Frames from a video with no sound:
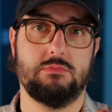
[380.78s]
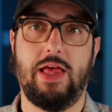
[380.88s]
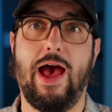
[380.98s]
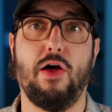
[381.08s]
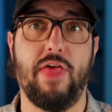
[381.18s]

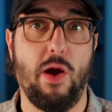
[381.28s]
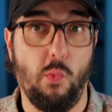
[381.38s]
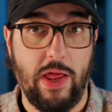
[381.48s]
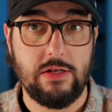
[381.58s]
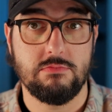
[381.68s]
how that
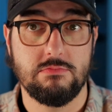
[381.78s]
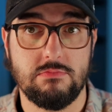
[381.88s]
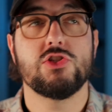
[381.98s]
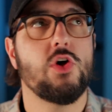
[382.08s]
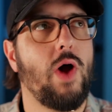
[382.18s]
went.
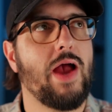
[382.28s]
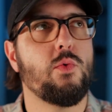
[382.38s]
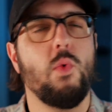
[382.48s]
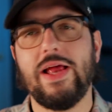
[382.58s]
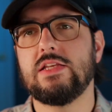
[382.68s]
So I
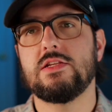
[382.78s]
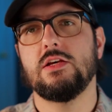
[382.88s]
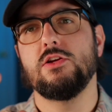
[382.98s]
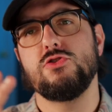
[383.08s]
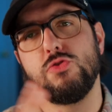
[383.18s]
went
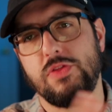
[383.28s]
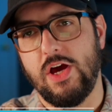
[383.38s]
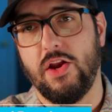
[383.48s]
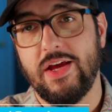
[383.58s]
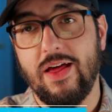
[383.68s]
to the
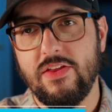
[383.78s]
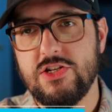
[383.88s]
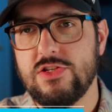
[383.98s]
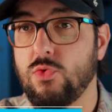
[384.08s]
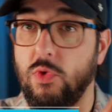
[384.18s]

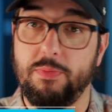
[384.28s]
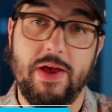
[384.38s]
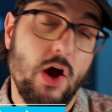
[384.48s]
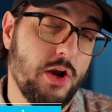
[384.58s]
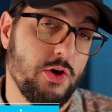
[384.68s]
audiologist with
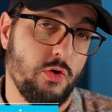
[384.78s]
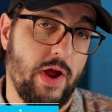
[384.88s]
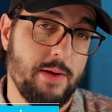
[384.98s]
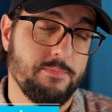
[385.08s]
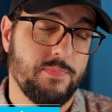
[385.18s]
my
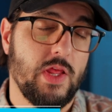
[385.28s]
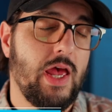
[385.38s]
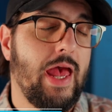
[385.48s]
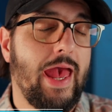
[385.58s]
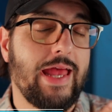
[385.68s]
audiogram,
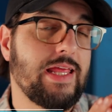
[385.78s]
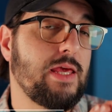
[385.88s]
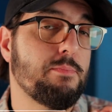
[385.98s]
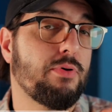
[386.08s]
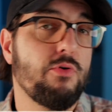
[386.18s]
and
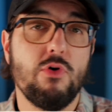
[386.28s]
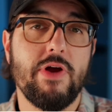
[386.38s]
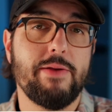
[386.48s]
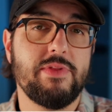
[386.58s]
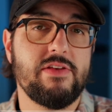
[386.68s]
he
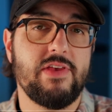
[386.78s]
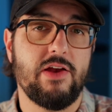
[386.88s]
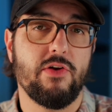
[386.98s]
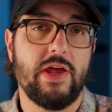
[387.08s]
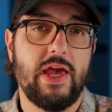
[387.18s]
programmed these
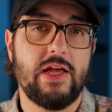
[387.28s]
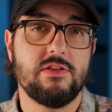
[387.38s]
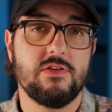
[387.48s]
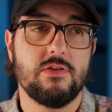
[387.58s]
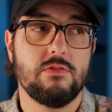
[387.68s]
hearing
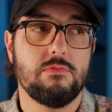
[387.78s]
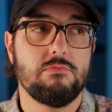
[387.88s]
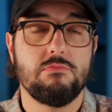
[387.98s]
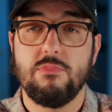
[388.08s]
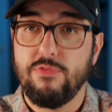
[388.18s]
aids
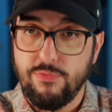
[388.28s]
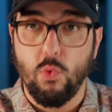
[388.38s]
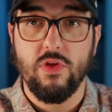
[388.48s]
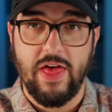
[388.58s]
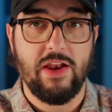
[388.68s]

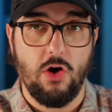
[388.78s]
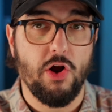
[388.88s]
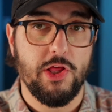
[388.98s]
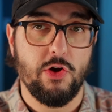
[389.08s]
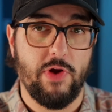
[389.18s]
for that
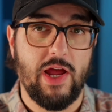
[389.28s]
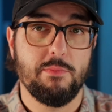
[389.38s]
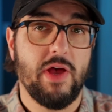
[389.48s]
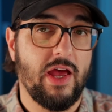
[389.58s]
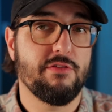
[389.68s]

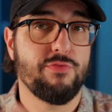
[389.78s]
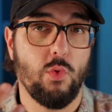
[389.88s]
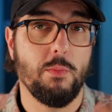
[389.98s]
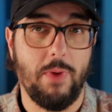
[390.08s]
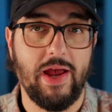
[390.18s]
audiogram and
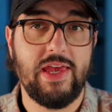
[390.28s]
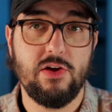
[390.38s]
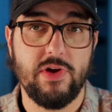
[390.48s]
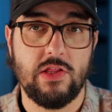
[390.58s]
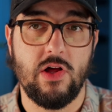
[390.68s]
for my
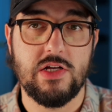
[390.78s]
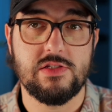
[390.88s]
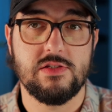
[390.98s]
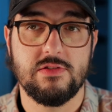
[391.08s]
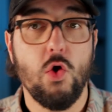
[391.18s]
hearing
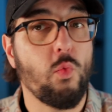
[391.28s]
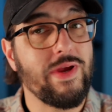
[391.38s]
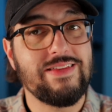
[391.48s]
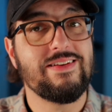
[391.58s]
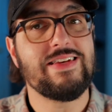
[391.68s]
loss.
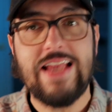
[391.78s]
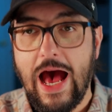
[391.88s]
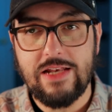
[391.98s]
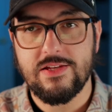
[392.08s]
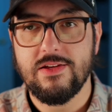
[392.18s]
We did
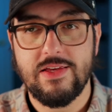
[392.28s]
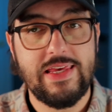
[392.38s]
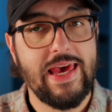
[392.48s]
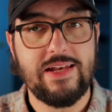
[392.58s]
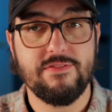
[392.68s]
not
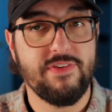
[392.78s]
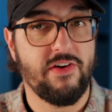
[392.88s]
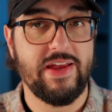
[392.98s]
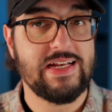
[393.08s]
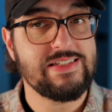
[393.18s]
get
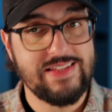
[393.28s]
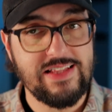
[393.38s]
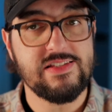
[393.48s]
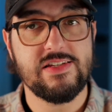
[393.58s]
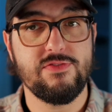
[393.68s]
very
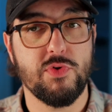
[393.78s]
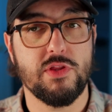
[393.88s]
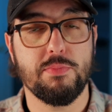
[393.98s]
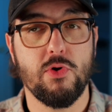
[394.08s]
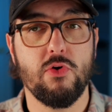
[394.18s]
extensive
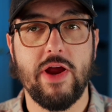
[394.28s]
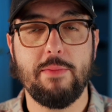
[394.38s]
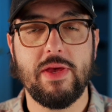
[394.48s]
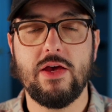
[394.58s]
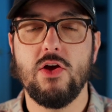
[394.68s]
with the
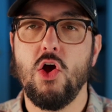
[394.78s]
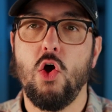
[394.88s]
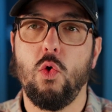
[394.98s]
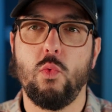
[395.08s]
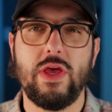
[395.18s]
programming.
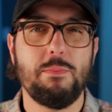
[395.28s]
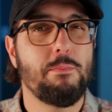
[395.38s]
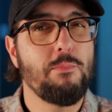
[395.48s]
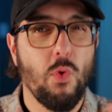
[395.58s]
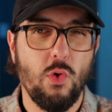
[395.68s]
We
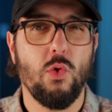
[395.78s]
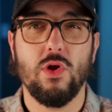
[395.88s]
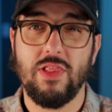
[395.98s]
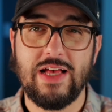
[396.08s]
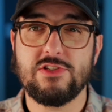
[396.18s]
more
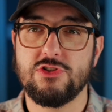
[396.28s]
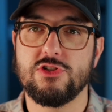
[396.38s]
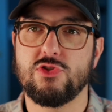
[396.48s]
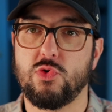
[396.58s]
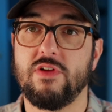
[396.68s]
or less
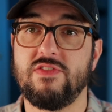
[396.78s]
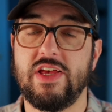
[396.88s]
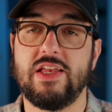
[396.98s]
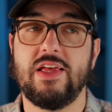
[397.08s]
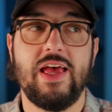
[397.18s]
just sort of
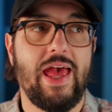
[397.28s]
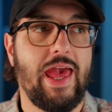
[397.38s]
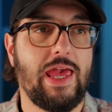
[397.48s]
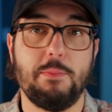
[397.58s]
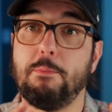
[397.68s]
did
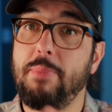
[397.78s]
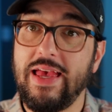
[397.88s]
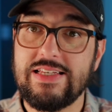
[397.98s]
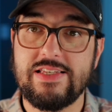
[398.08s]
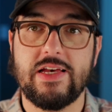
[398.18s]
a
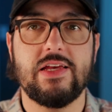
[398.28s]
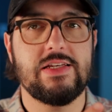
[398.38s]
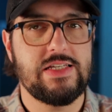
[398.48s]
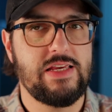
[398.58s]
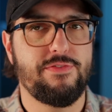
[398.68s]

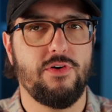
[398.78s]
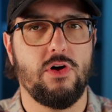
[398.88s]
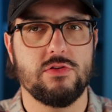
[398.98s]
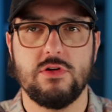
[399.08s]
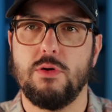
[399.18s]
basic
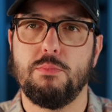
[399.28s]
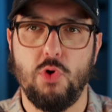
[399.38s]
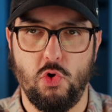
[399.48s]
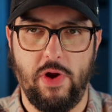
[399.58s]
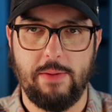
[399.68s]
default
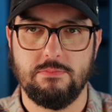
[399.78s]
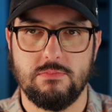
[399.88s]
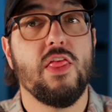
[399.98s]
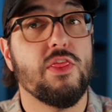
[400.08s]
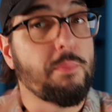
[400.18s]
program.
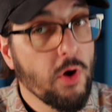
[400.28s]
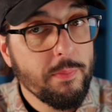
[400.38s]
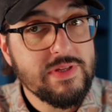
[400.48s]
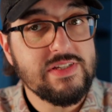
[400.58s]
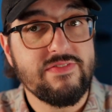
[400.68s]
The
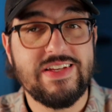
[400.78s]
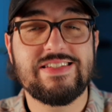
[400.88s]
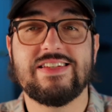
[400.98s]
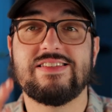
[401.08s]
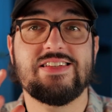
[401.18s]
purpose of
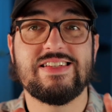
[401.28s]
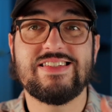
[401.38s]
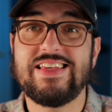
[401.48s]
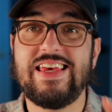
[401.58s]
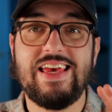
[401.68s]
this is to
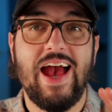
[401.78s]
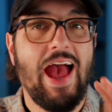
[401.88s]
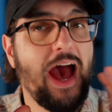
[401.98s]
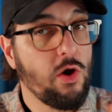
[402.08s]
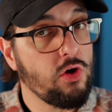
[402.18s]
see
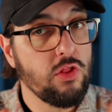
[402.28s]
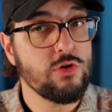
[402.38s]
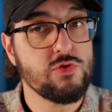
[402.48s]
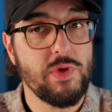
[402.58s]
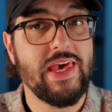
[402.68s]
how
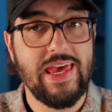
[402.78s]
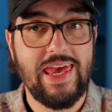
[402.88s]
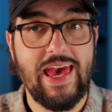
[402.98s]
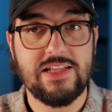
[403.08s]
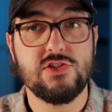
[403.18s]
close we can
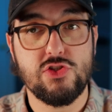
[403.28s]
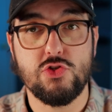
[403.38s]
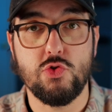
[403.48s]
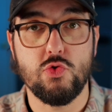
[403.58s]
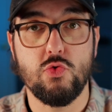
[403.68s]
get
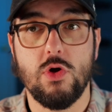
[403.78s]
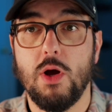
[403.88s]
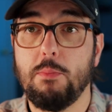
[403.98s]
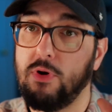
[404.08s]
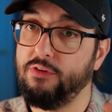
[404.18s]

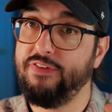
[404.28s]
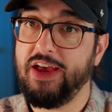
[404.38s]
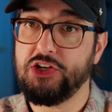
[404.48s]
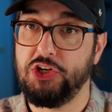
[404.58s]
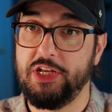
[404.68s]
to
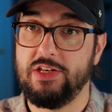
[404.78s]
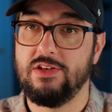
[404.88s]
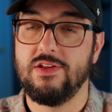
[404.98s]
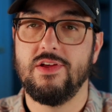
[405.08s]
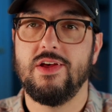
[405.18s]
perfection